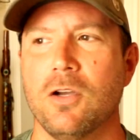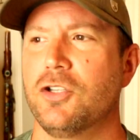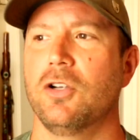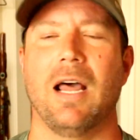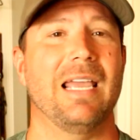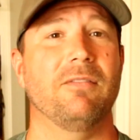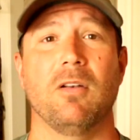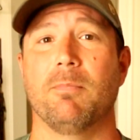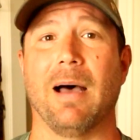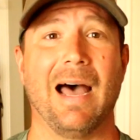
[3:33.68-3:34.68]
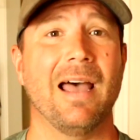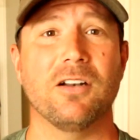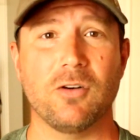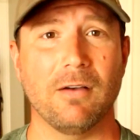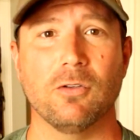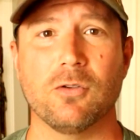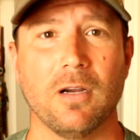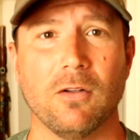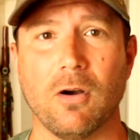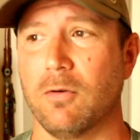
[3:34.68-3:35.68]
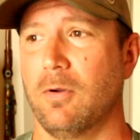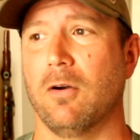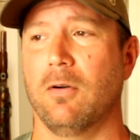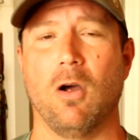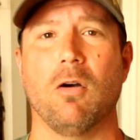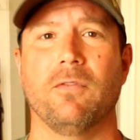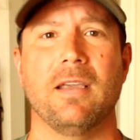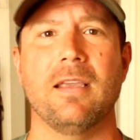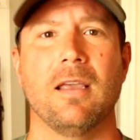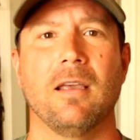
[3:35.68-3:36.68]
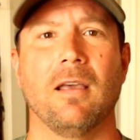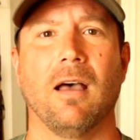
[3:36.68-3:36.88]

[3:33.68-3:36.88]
Should I even buy a travel trailer or, or an RV?